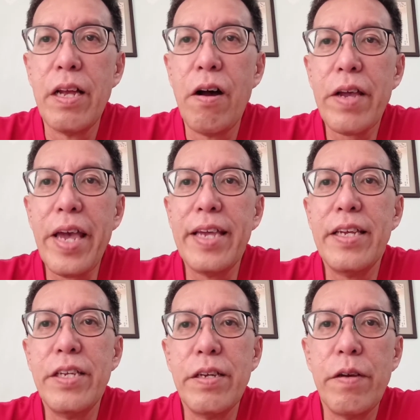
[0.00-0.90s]
Okay,
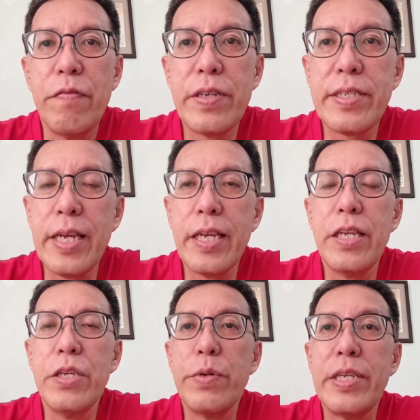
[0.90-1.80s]
first thing,
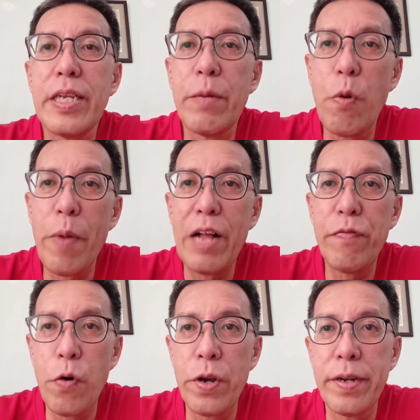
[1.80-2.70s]
you will need a mobile
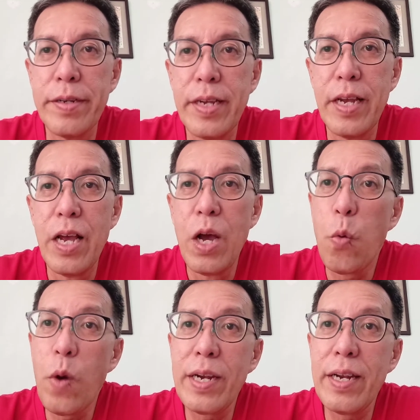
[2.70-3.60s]
phone.
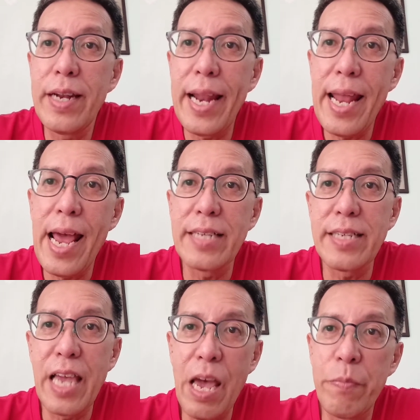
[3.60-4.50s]
One that has a
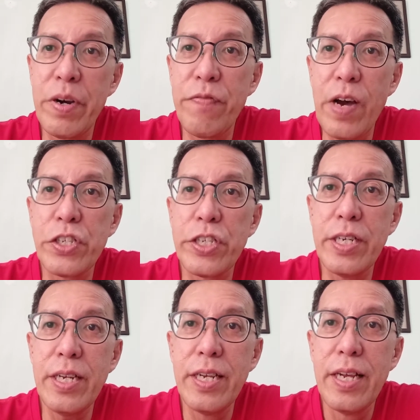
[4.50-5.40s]
camera
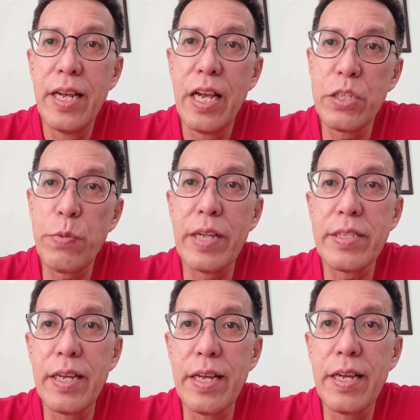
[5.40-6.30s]
function as well
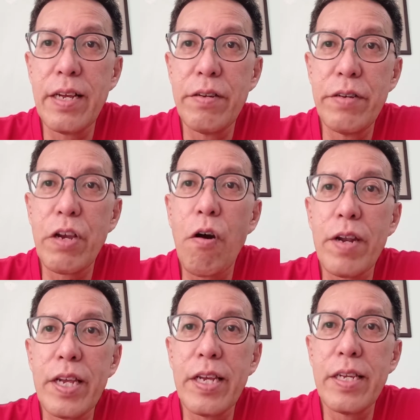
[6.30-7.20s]
as a
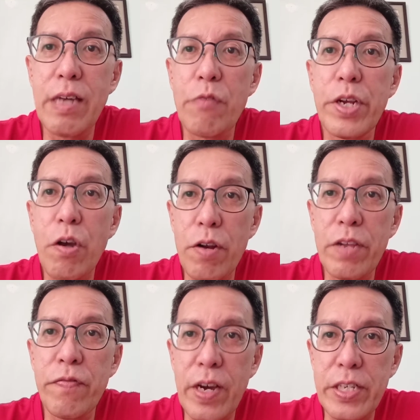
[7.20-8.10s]
sound
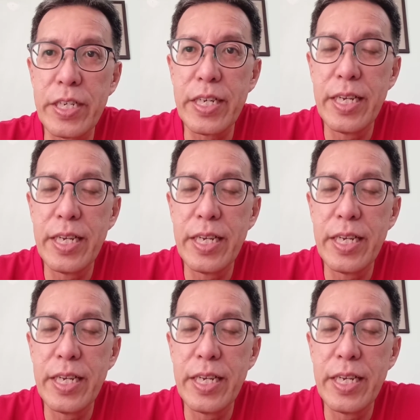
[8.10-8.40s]
recording function.